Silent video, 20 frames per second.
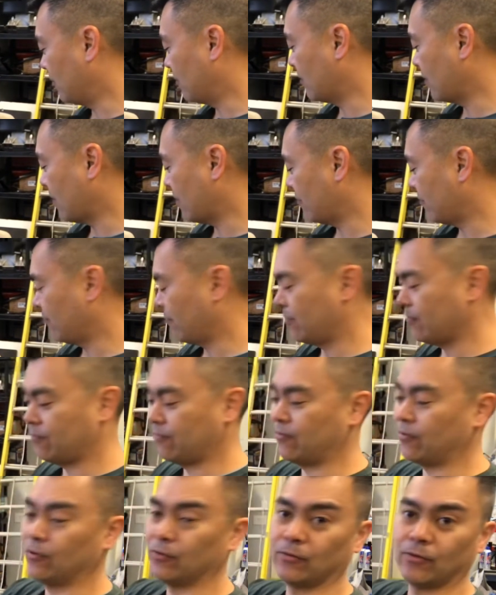you don't have the
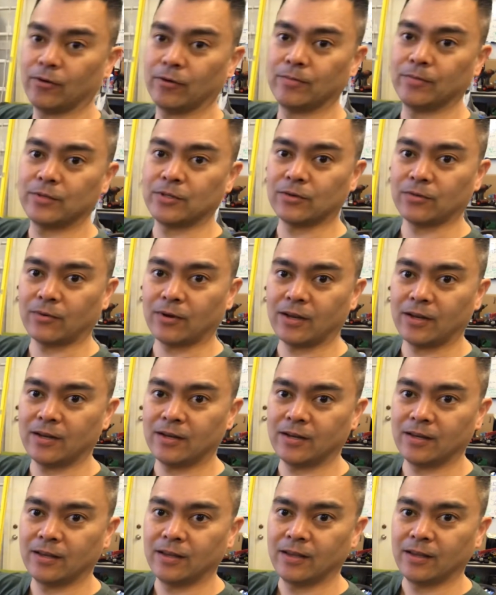full room to
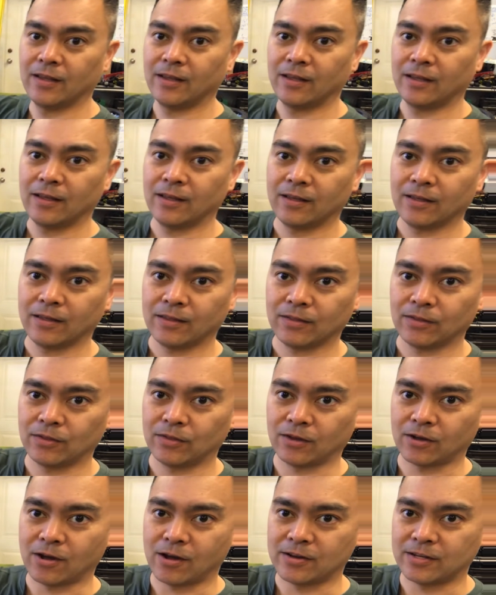run
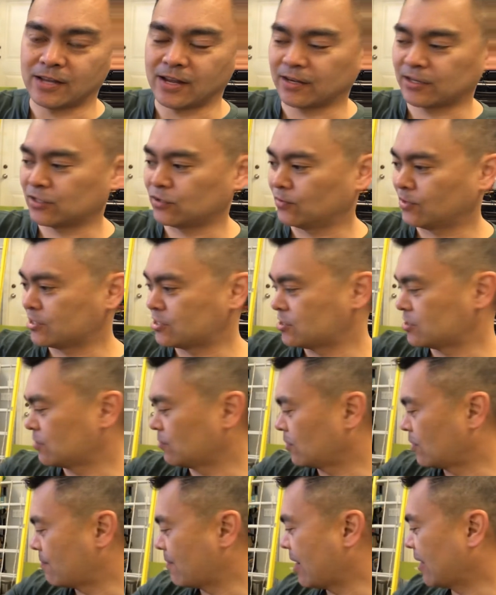the contact switch
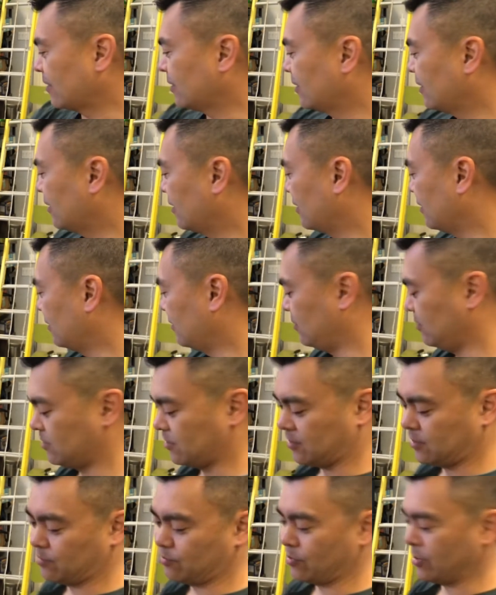with a magnet in it, you
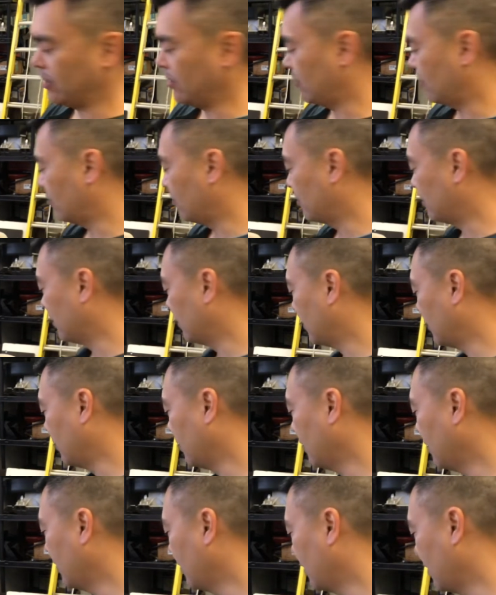just break it open
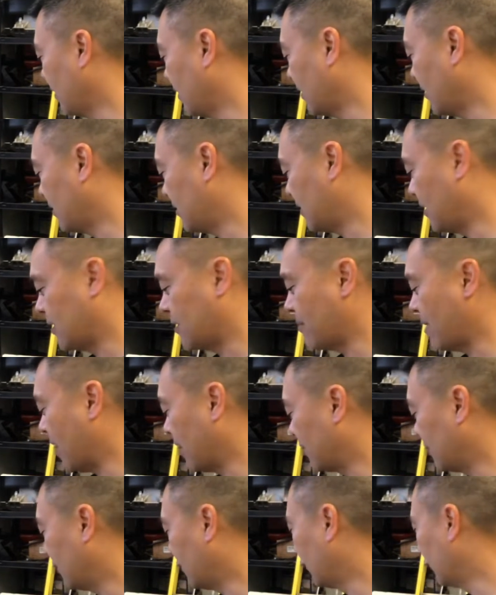and take the
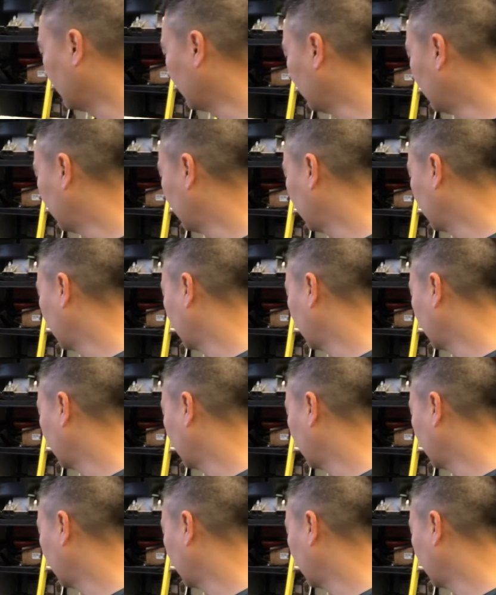magnet out